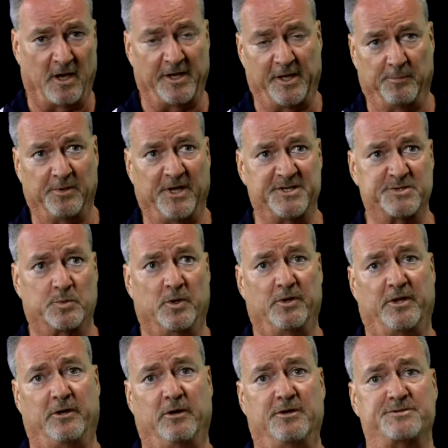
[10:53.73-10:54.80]
in a place where
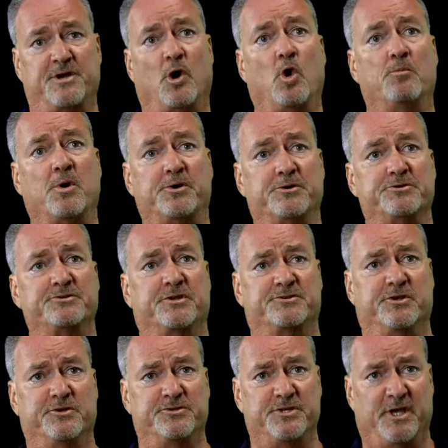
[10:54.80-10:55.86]
there is a homeowners
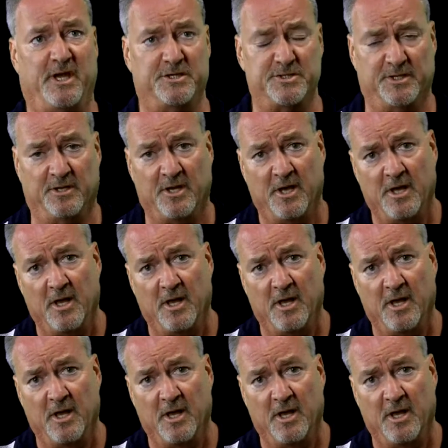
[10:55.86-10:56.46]
association.